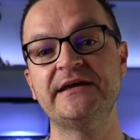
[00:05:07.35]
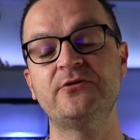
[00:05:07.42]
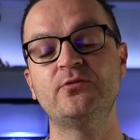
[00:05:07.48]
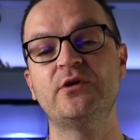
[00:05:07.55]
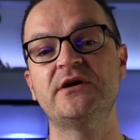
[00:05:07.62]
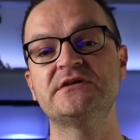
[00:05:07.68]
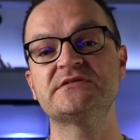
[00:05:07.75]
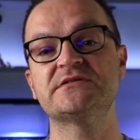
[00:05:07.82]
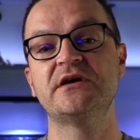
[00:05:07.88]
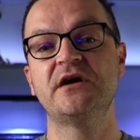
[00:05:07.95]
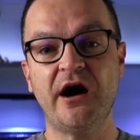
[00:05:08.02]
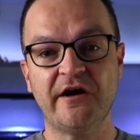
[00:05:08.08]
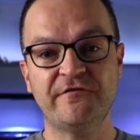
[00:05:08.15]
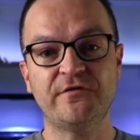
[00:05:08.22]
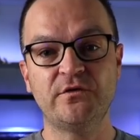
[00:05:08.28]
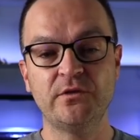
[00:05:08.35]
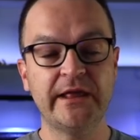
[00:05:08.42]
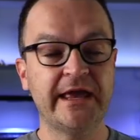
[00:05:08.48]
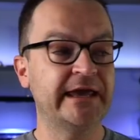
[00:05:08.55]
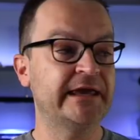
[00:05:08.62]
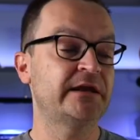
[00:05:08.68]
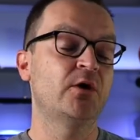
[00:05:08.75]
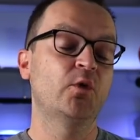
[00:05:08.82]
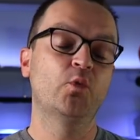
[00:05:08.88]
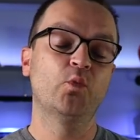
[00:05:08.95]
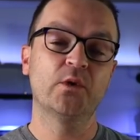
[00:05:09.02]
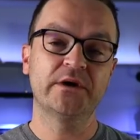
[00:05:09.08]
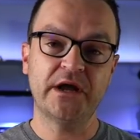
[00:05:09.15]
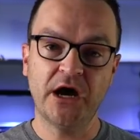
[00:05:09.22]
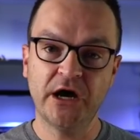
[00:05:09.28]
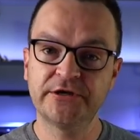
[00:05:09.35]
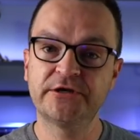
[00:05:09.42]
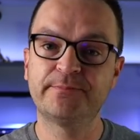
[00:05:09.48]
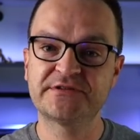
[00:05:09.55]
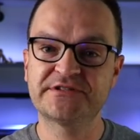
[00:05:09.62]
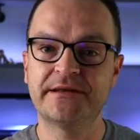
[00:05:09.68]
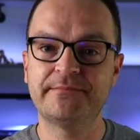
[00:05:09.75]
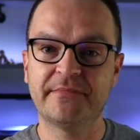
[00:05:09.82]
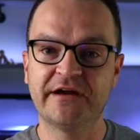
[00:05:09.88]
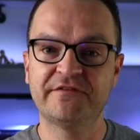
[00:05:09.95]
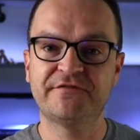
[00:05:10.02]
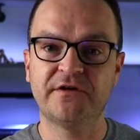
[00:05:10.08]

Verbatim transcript: It was awful and 100% my